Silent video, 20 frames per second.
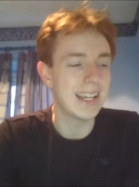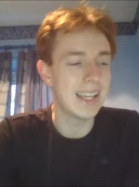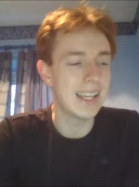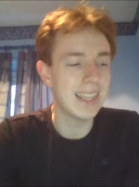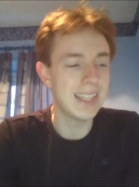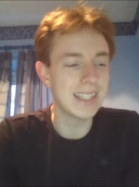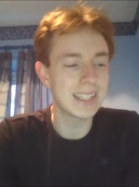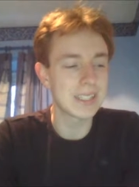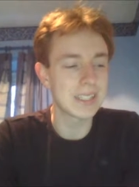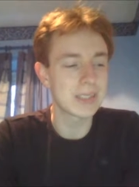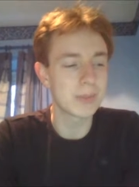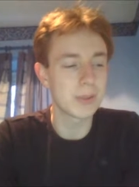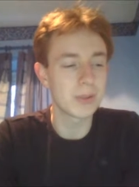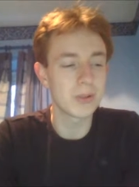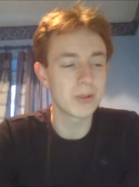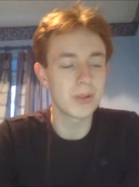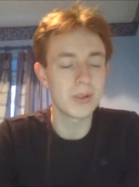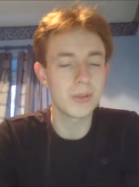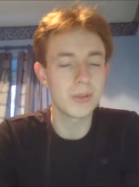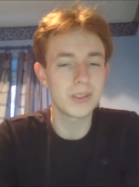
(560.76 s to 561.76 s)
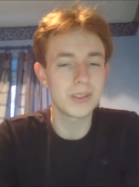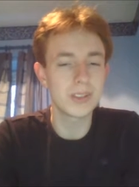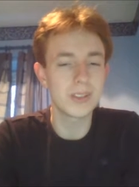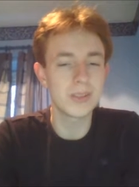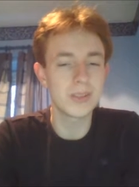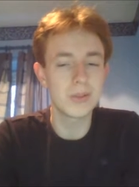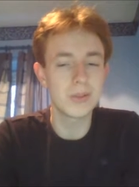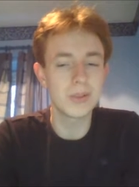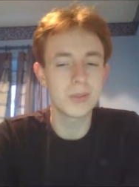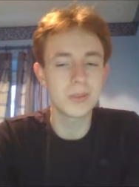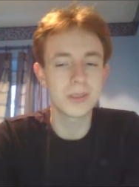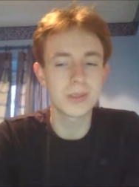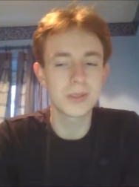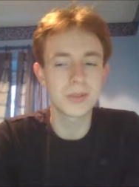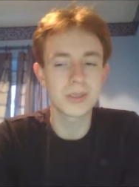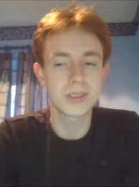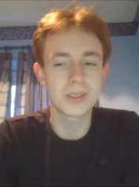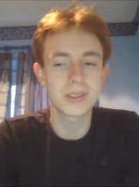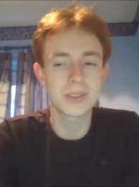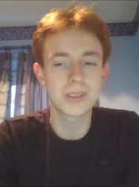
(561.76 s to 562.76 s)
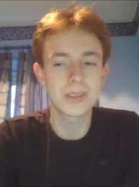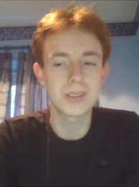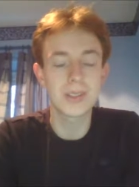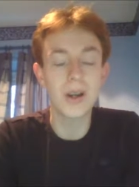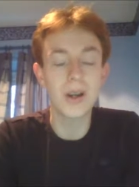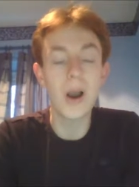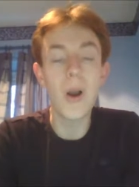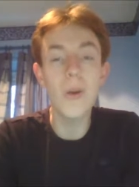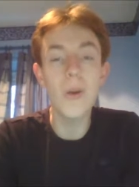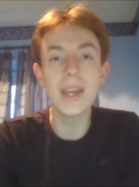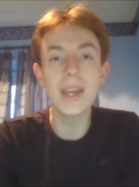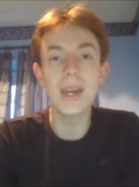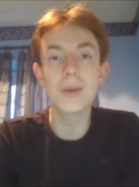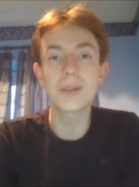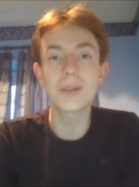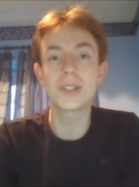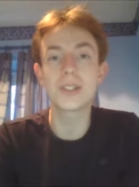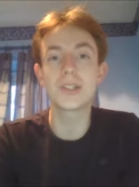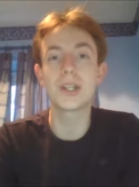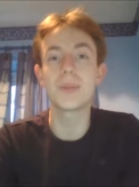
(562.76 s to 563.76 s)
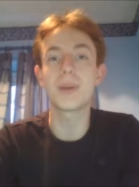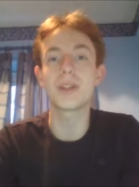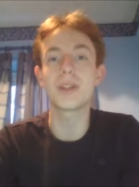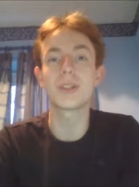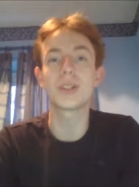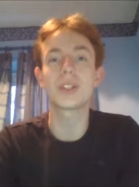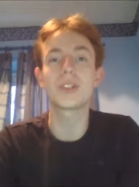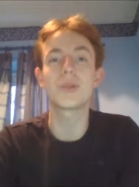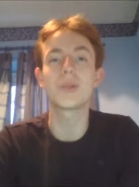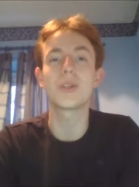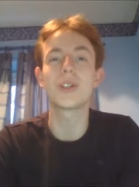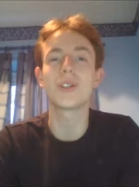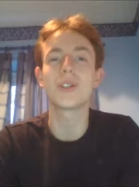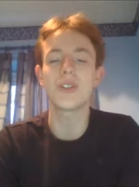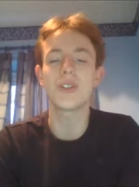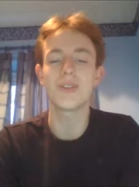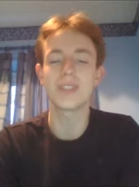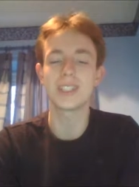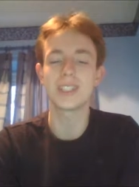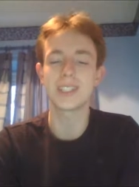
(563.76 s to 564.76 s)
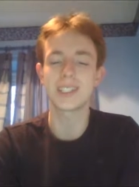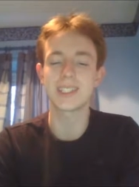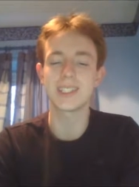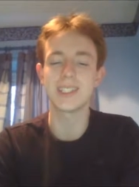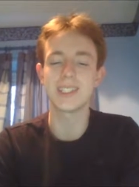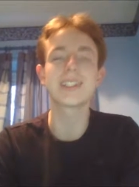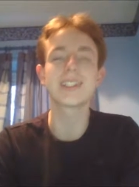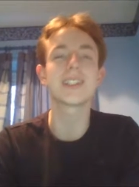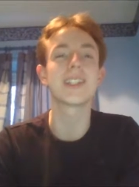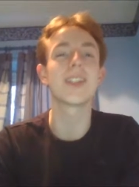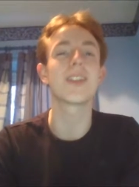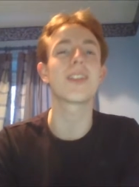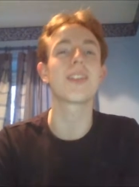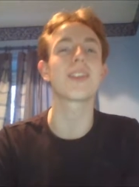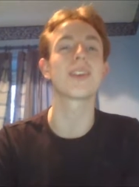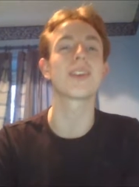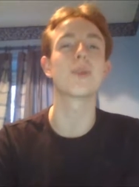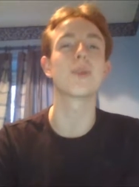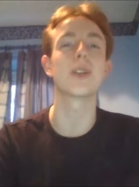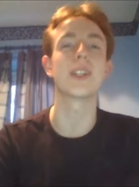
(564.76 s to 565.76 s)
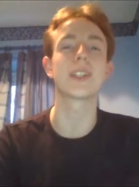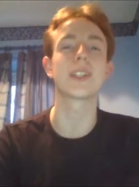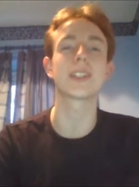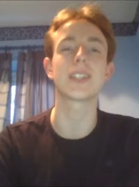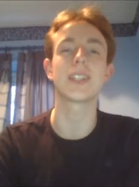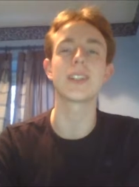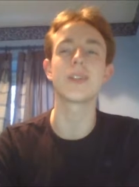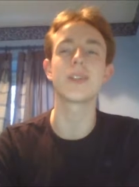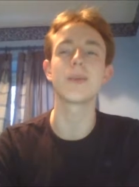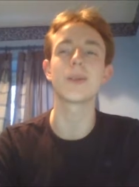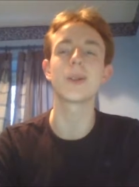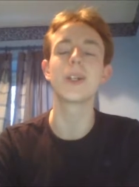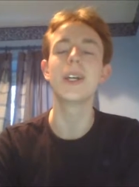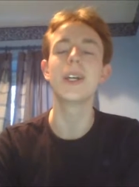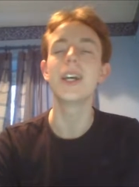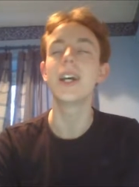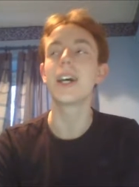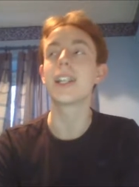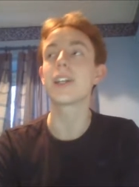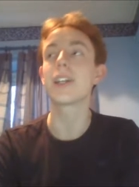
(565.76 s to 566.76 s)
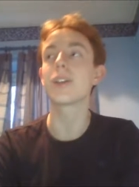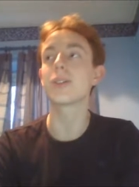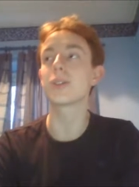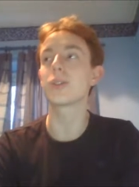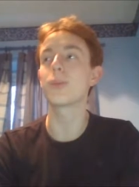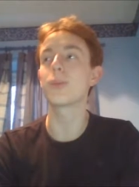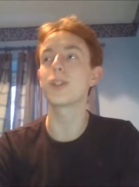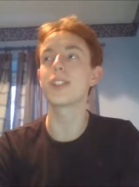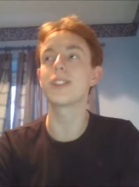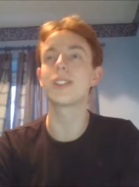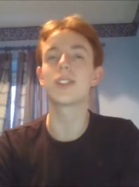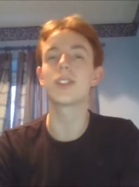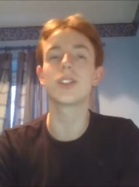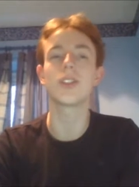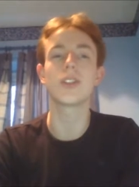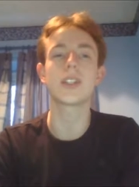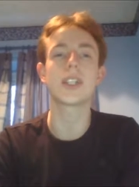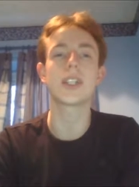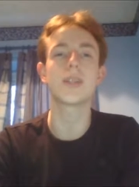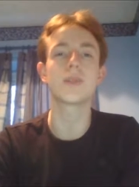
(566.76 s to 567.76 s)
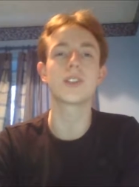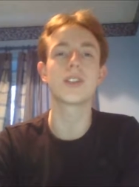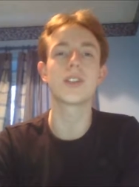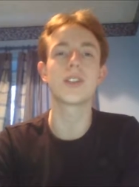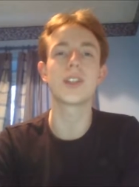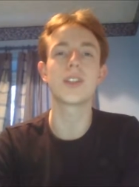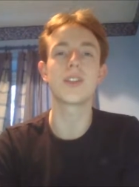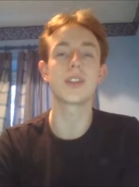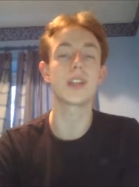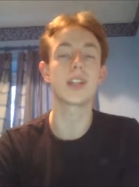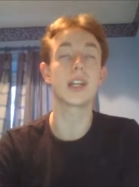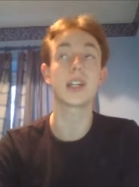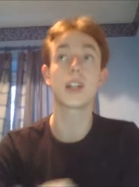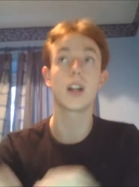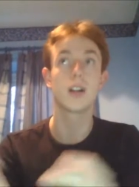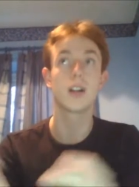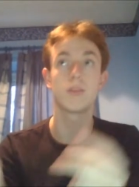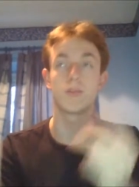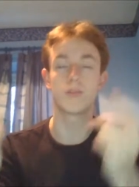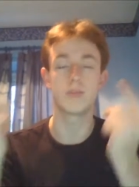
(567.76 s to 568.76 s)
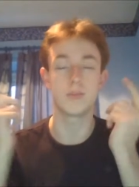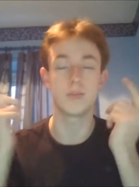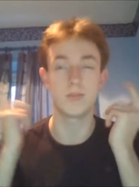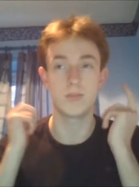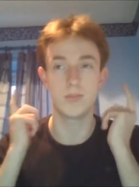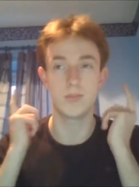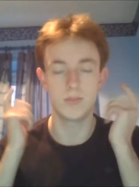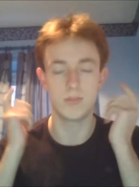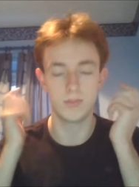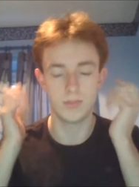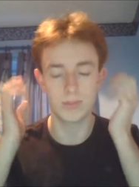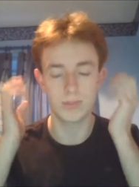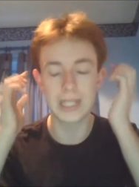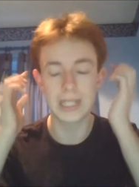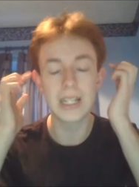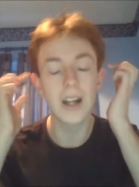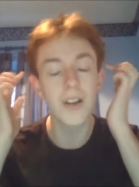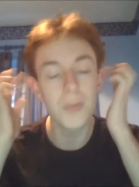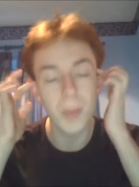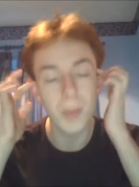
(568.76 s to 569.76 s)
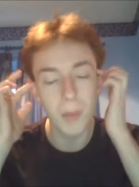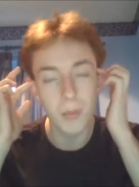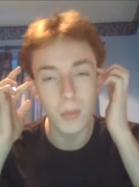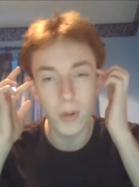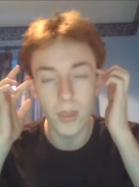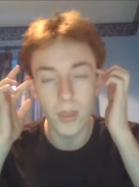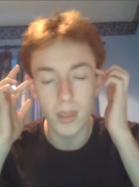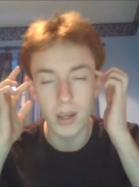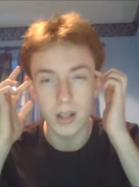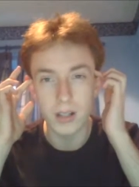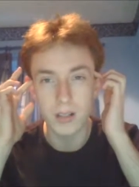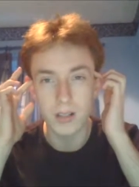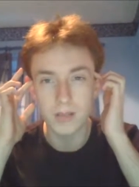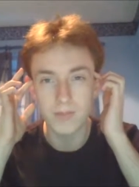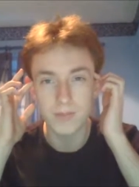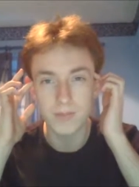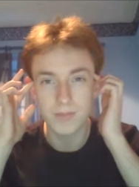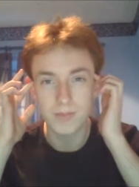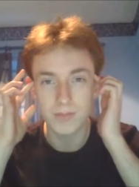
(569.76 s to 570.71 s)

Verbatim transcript: I think that's about all I wanted to talk about. Oh yeah, I want to try Banjo-Kazooie on the 360. That's another thing I'm really excited about. And they got so many digital games on there that I can't I can't remember what they are